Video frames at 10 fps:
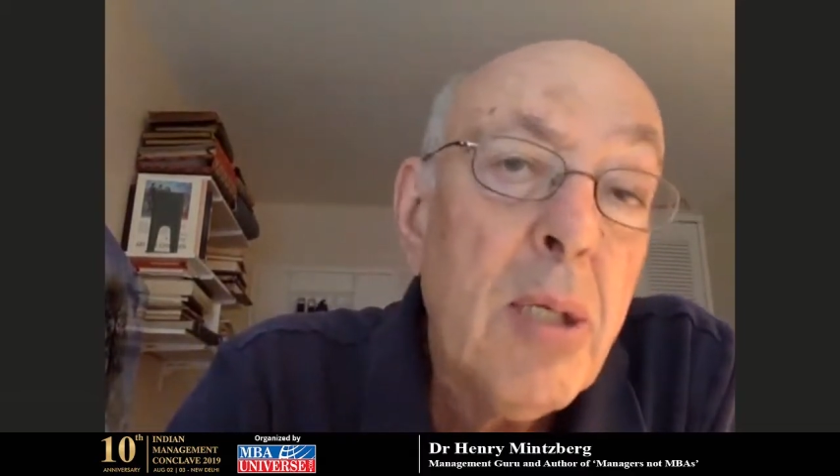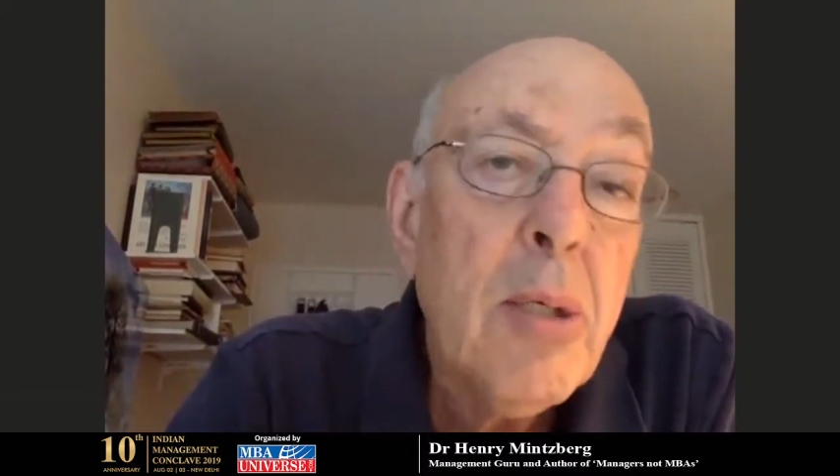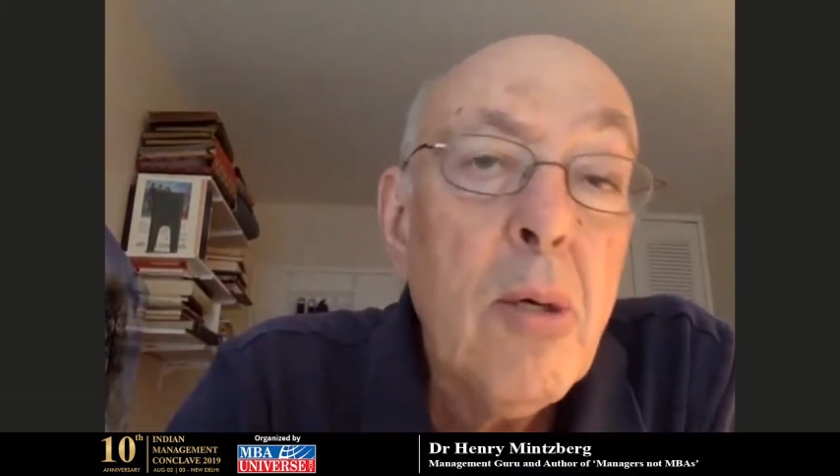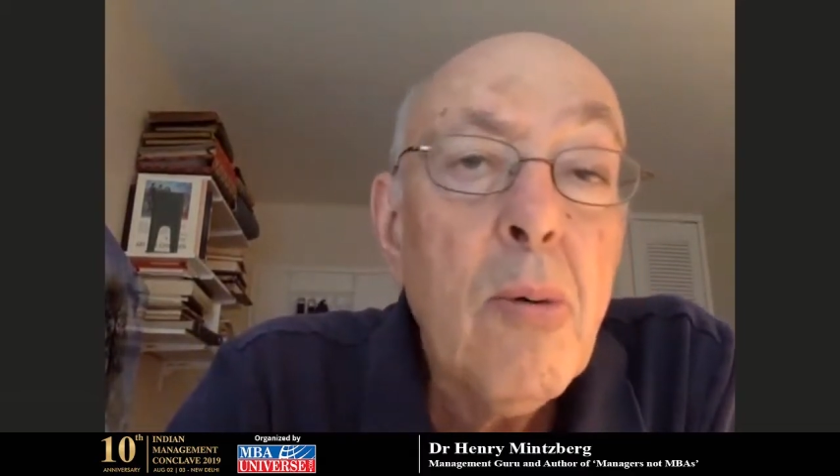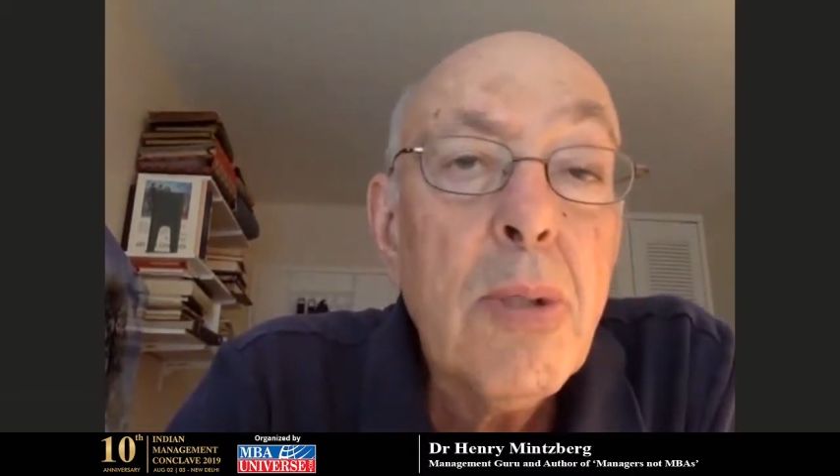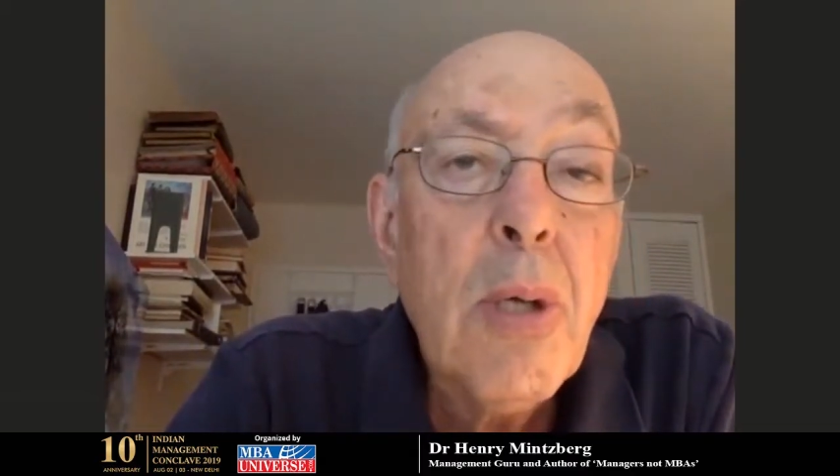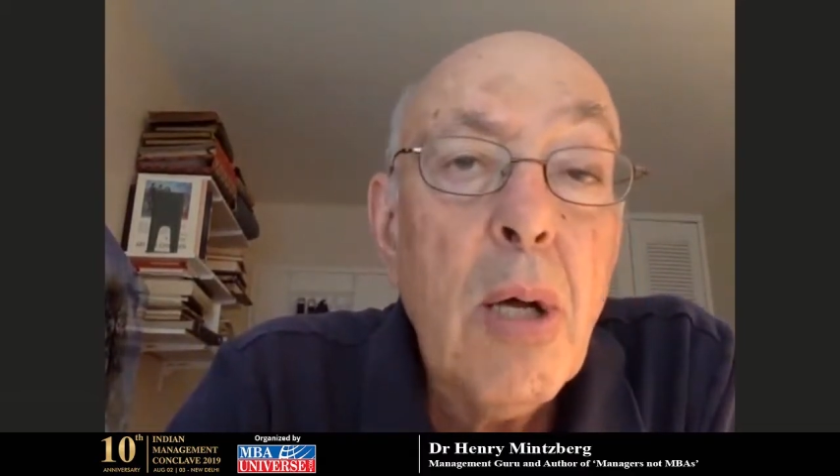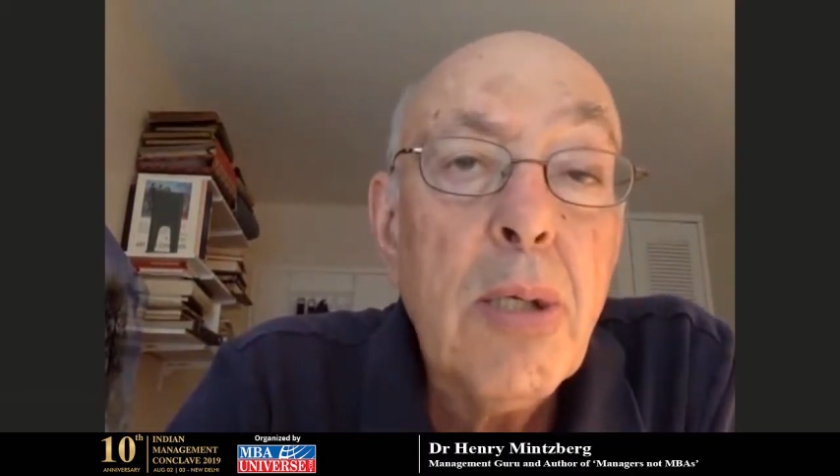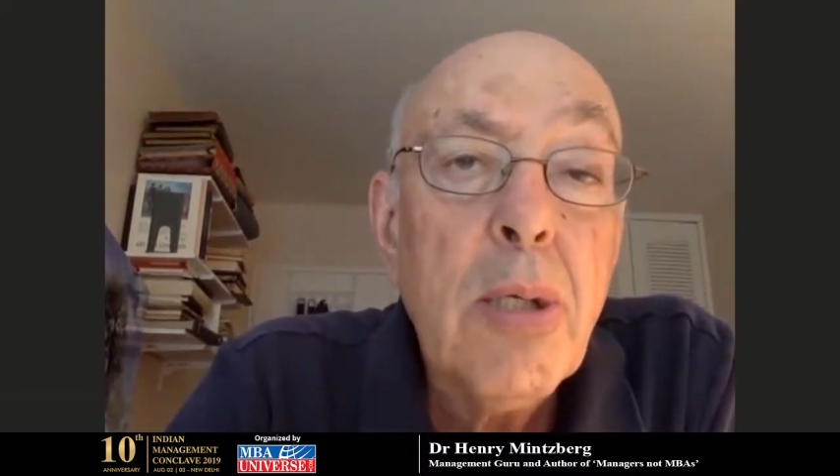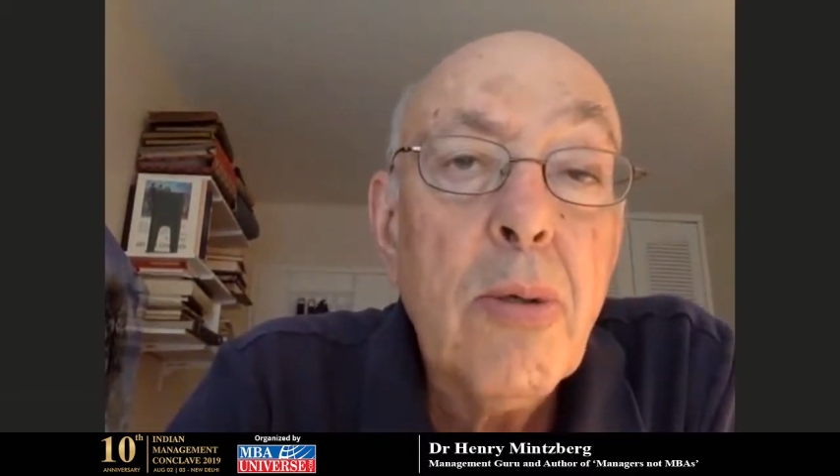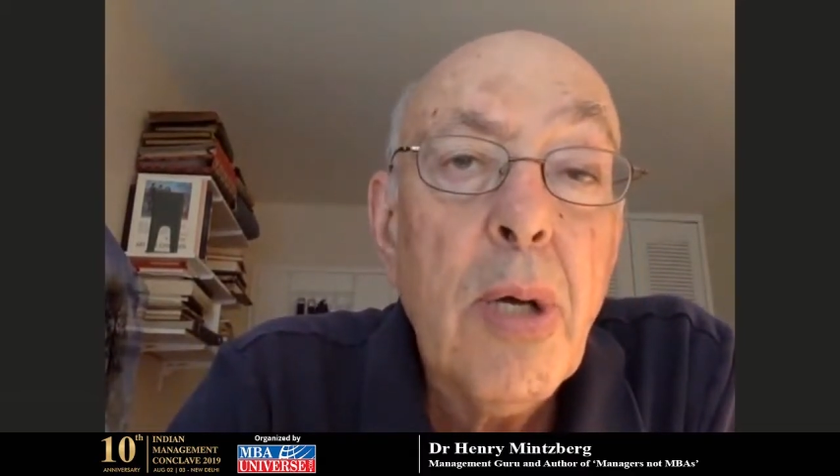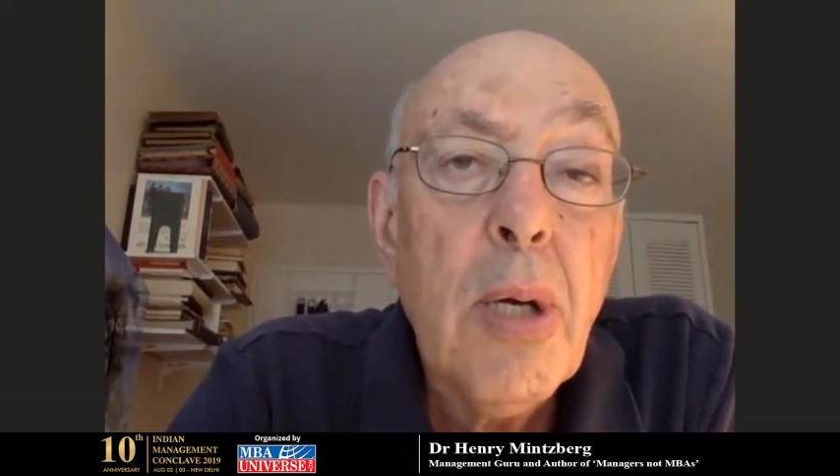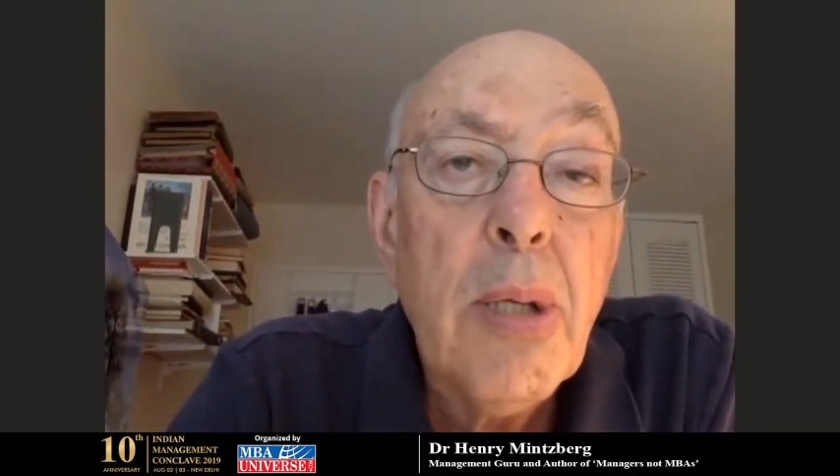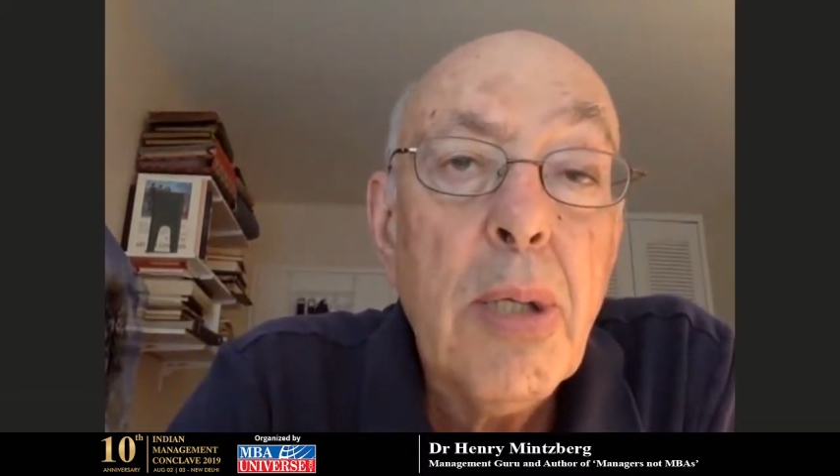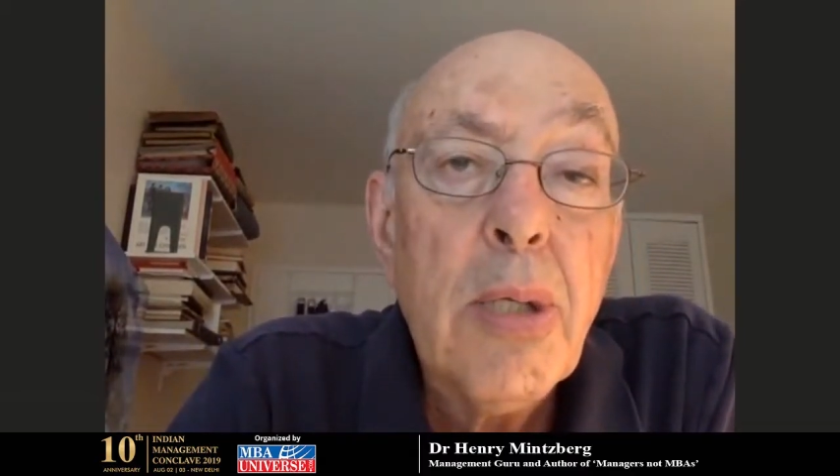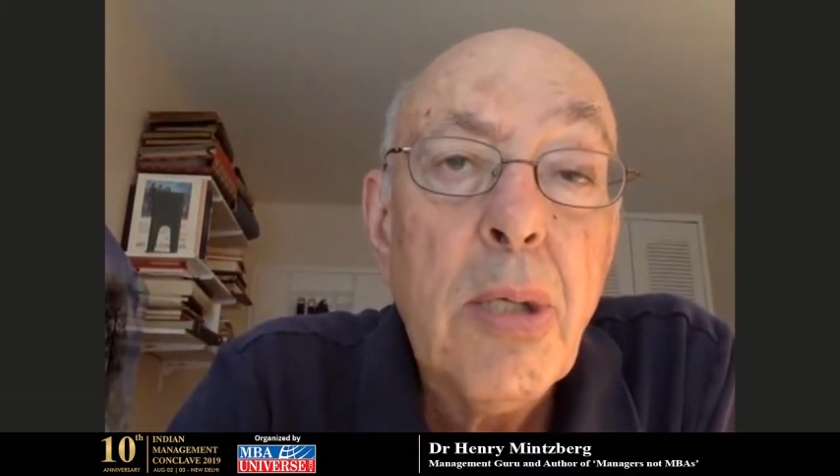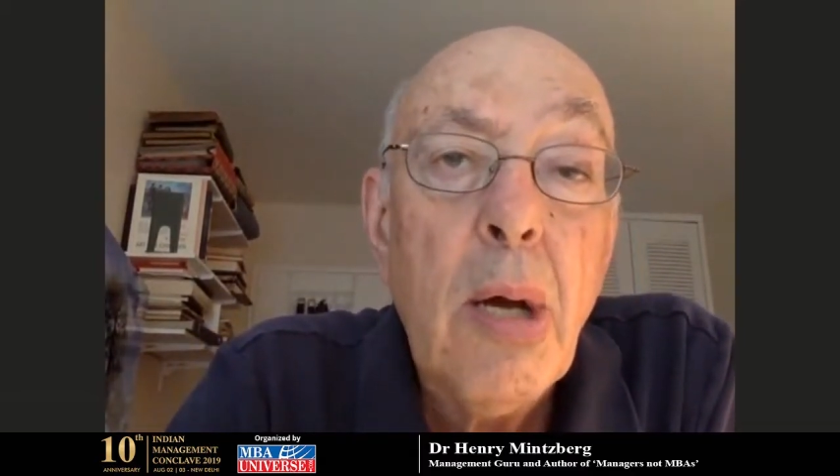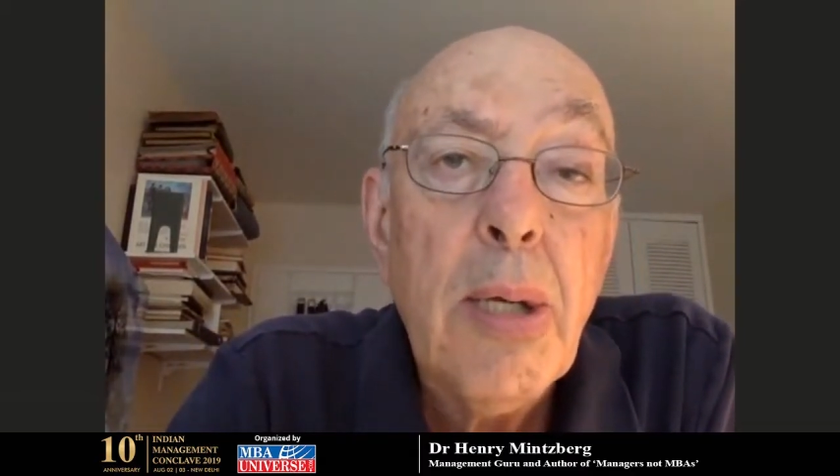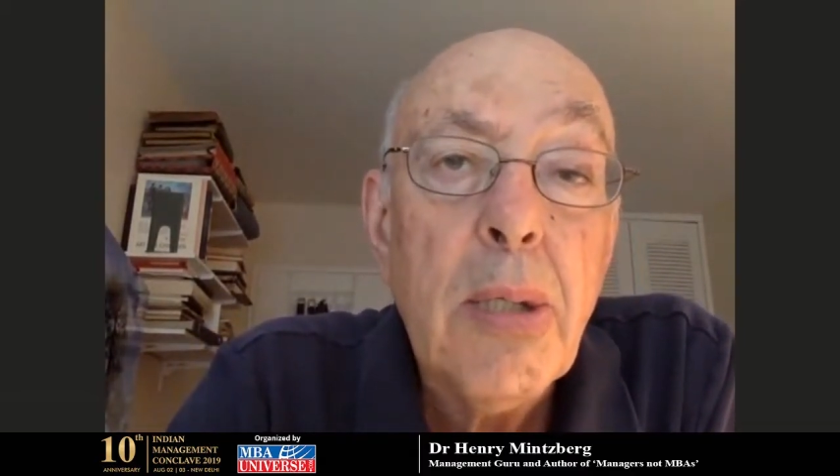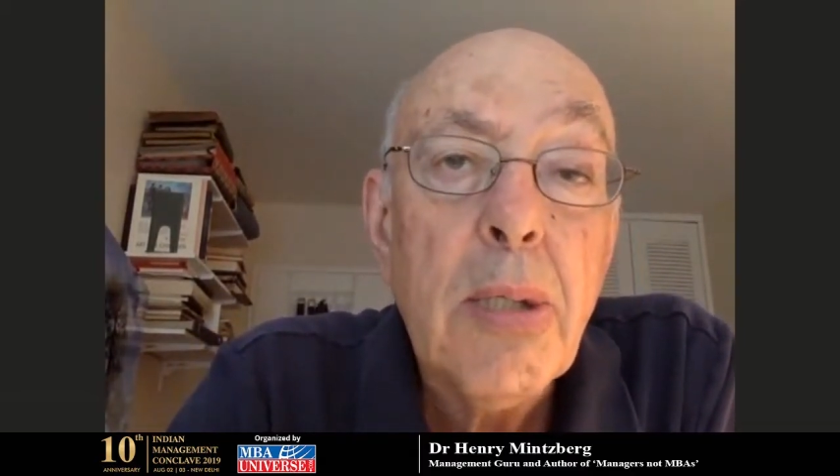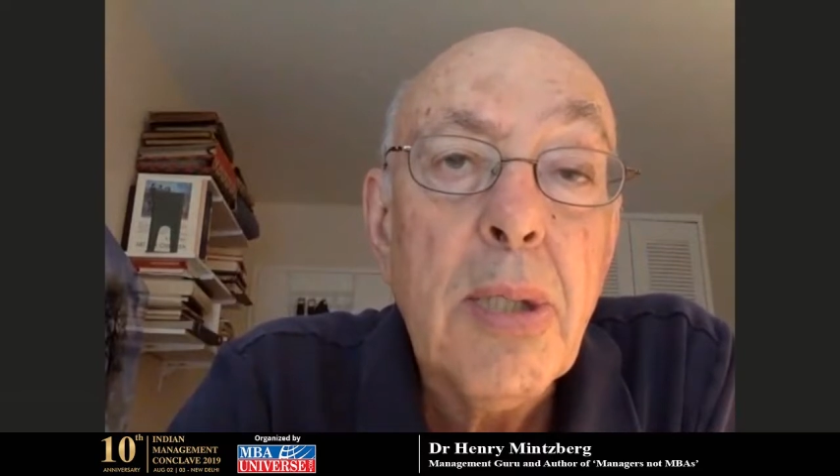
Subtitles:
to do is concentrate on the science,